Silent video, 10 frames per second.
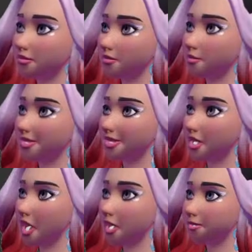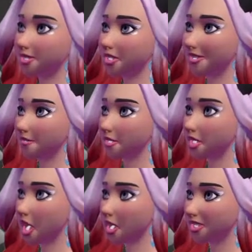I'll be very careful.
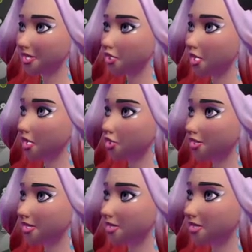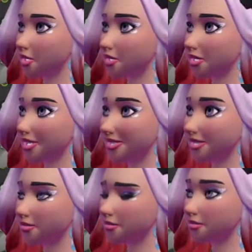I click, that's done the job, great.
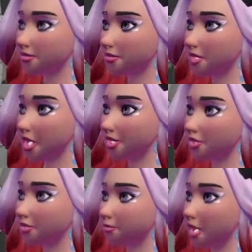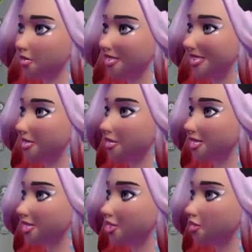Now it's come back there and do
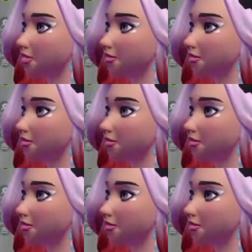this one.